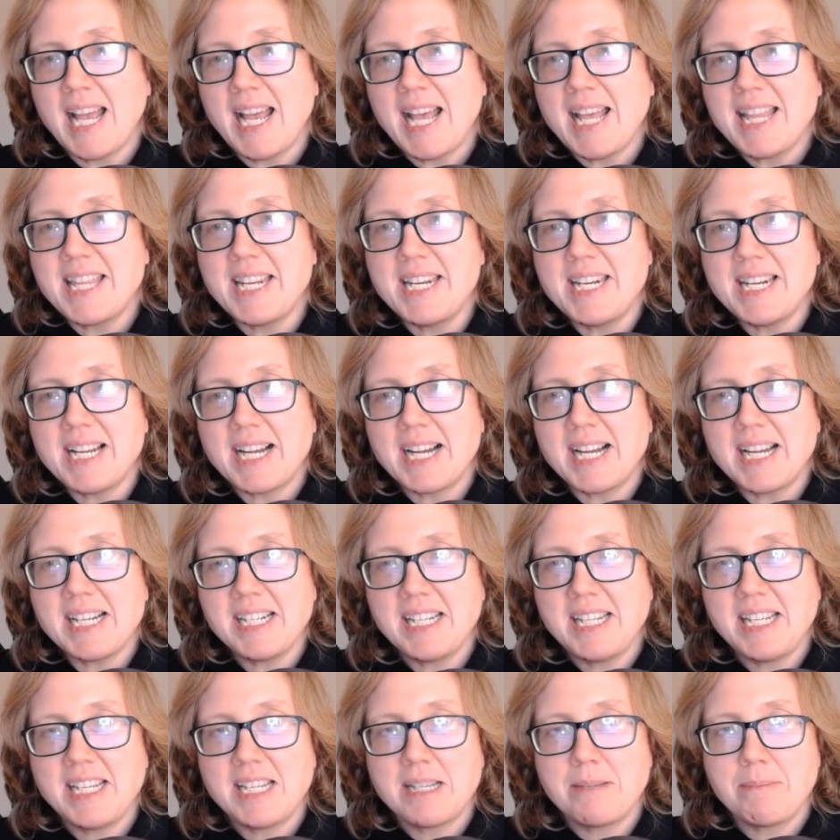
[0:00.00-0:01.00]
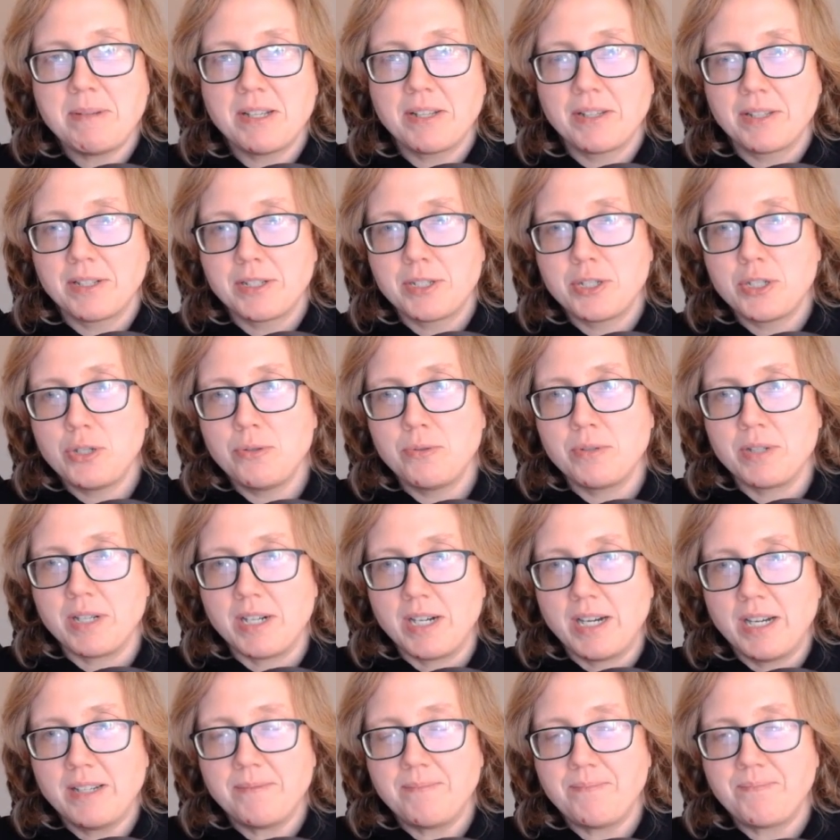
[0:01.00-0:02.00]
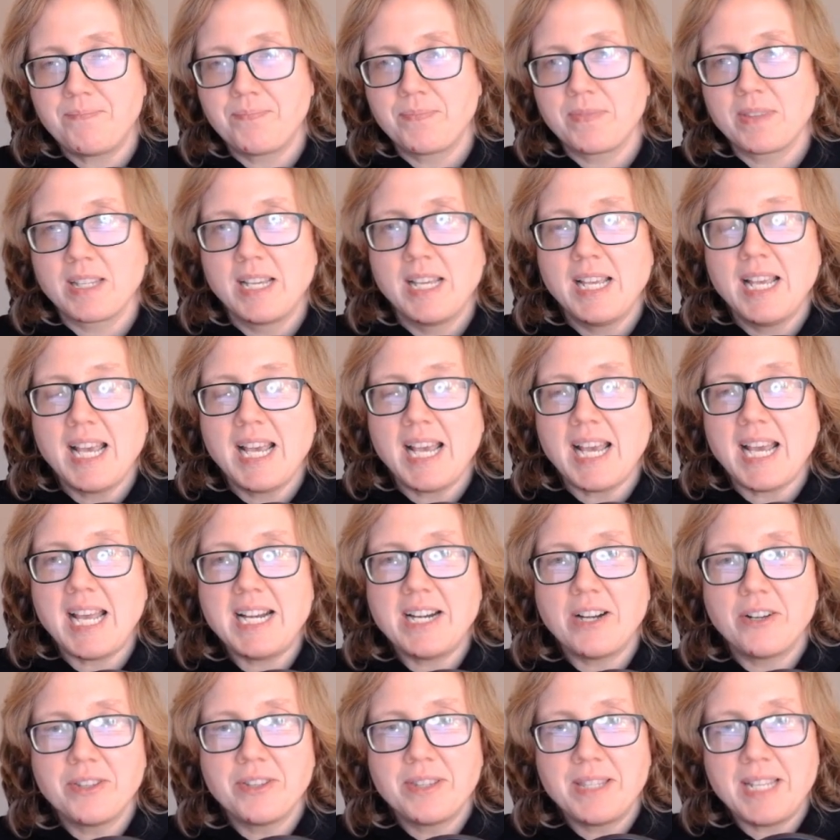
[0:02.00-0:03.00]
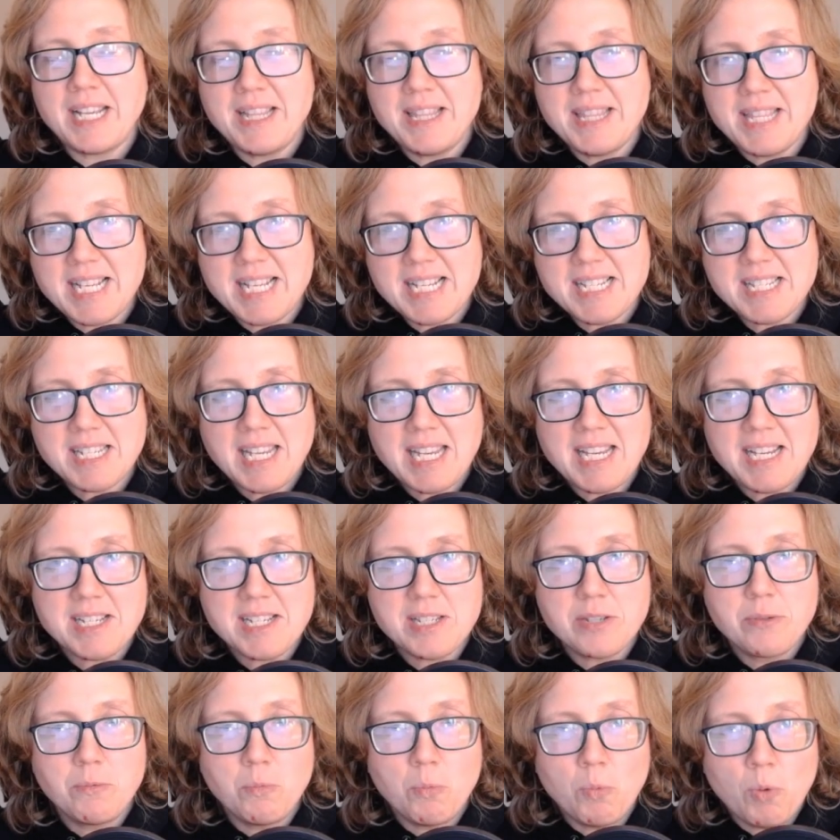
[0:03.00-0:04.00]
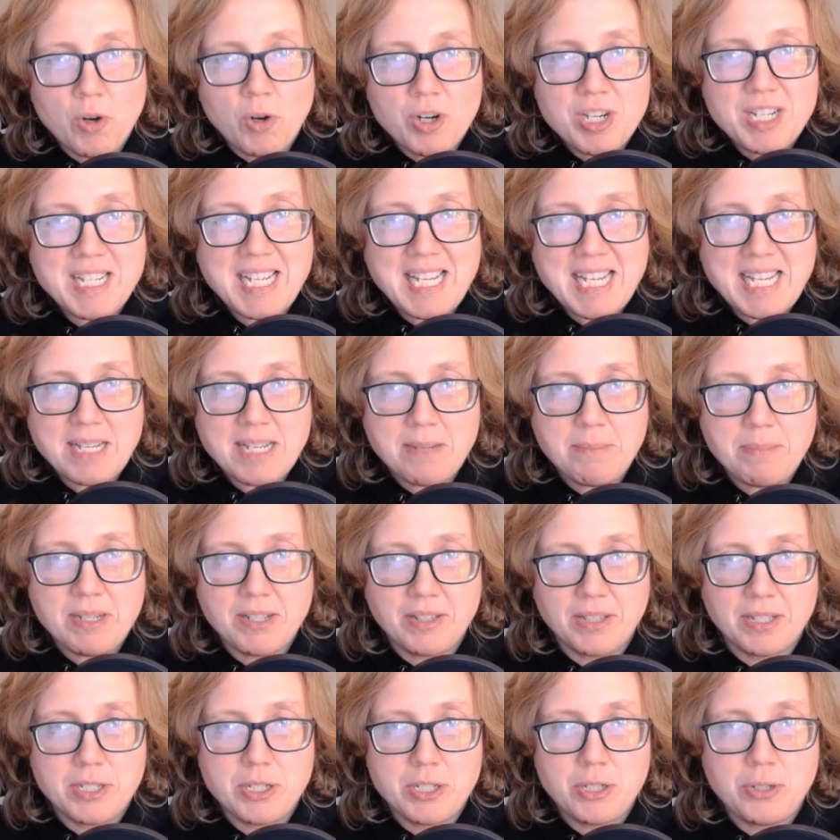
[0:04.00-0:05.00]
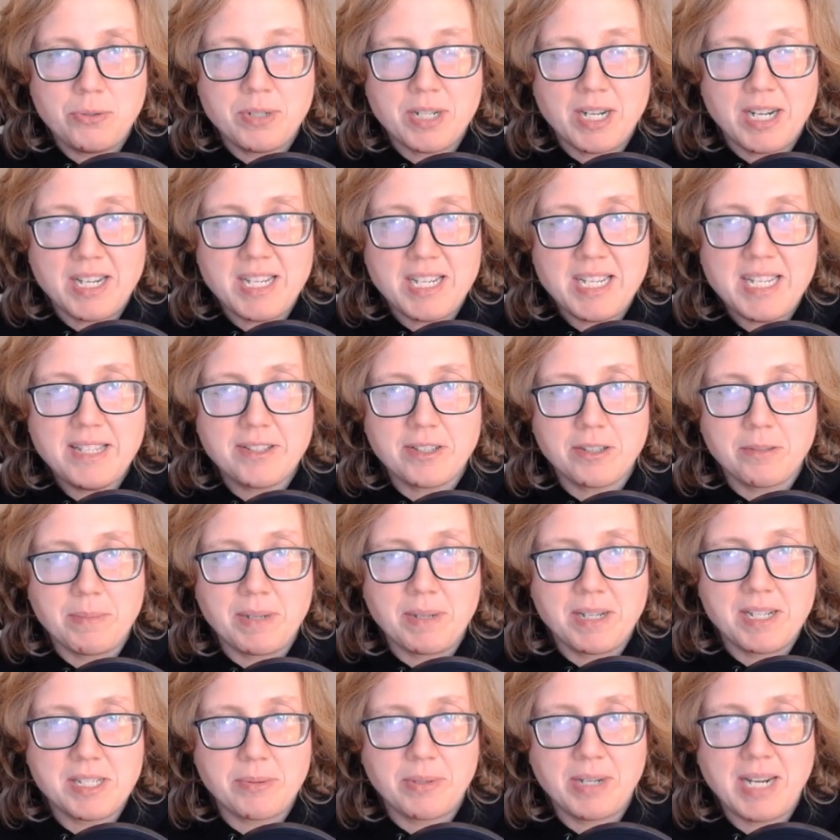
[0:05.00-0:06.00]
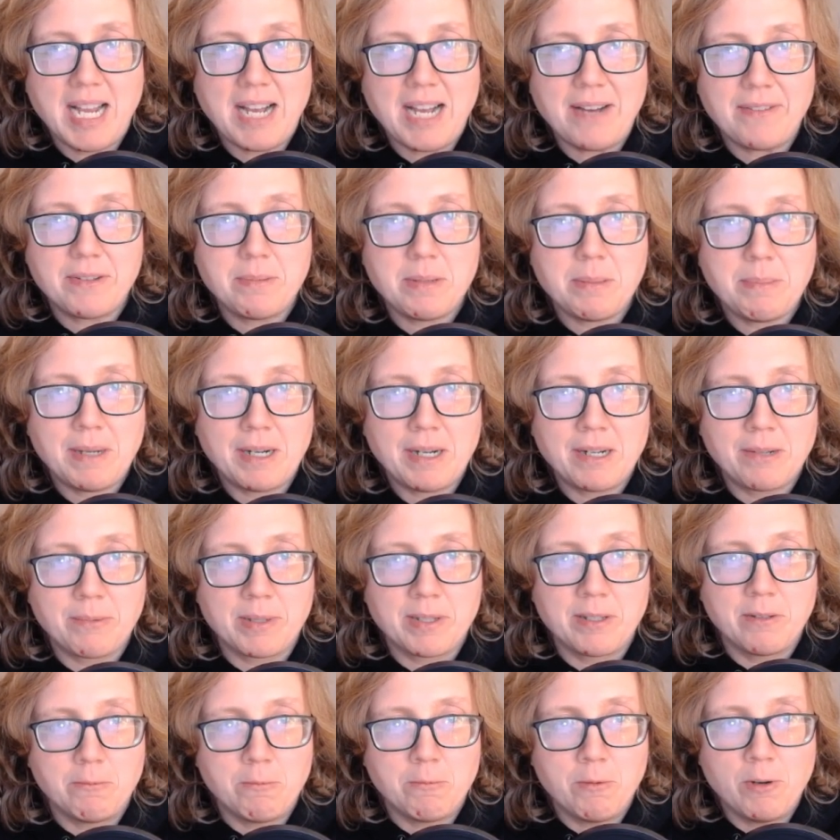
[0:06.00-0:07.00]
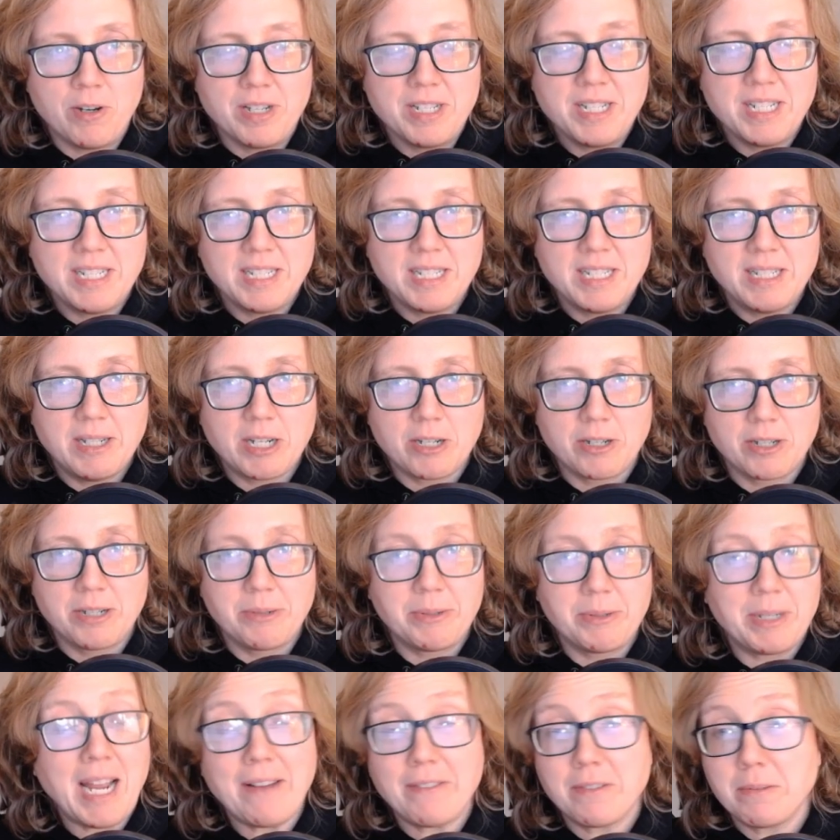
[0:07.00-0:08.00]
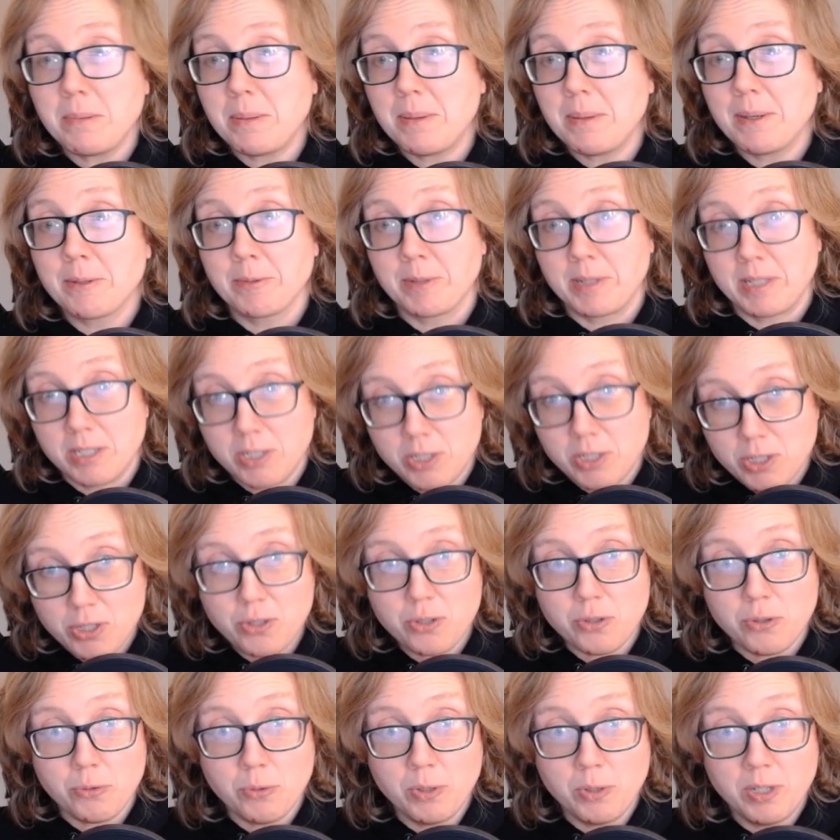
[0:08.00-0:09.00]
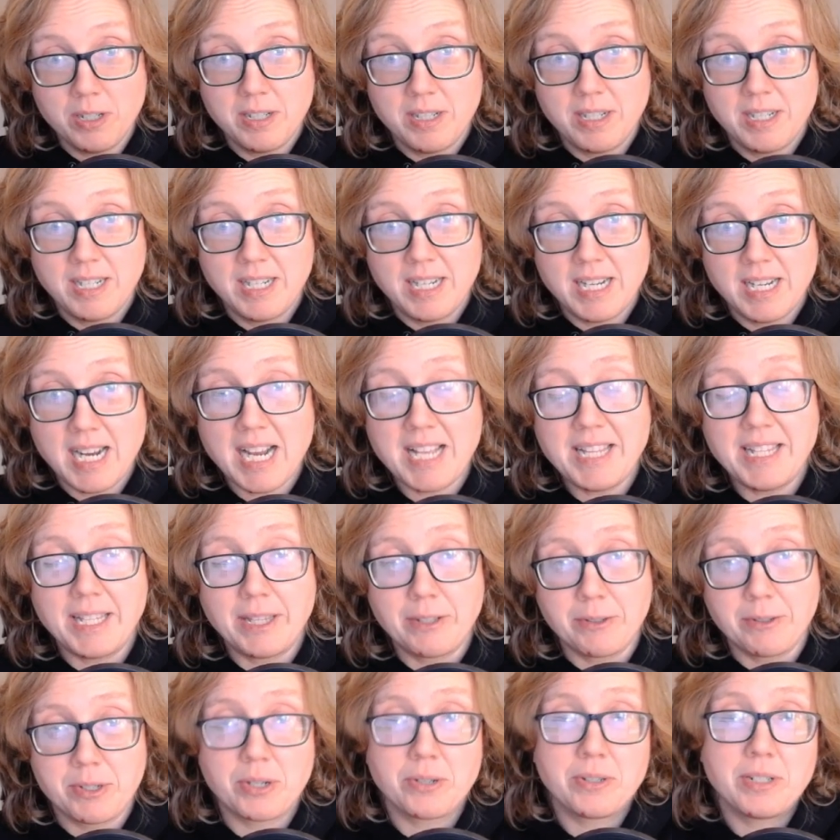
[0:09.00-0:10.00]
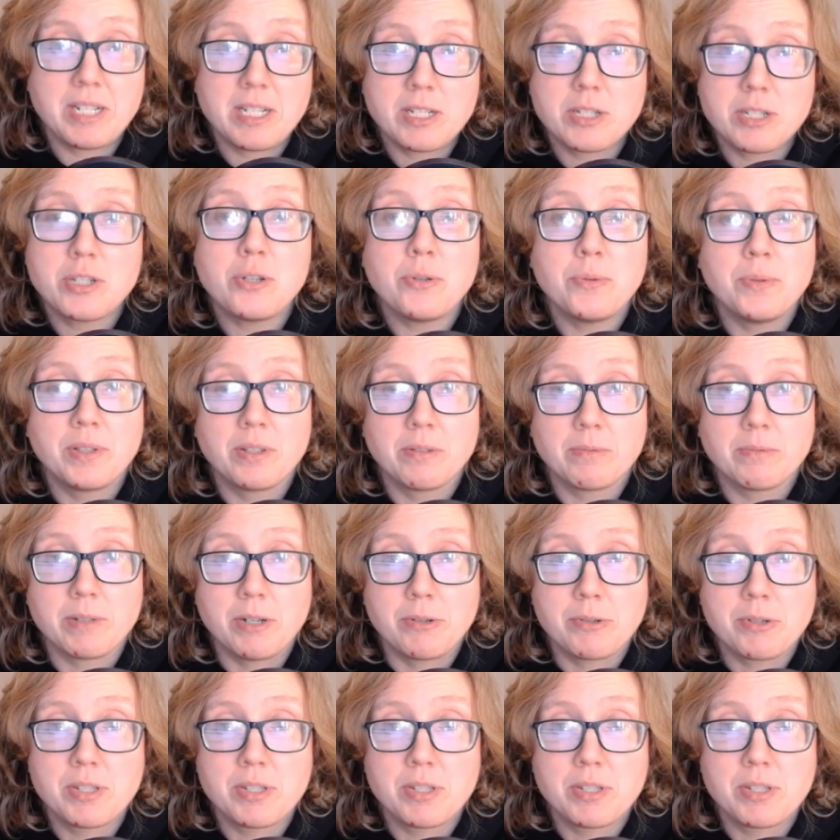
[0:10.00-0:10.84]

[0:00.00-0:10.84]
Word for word: The 9 can't be on the 2 dot. And on in this case, 1 can't be on the 2 dot either because it would have to be paired with a 1, or it would have to be paired with a 2. And then there's already a 2 in the row.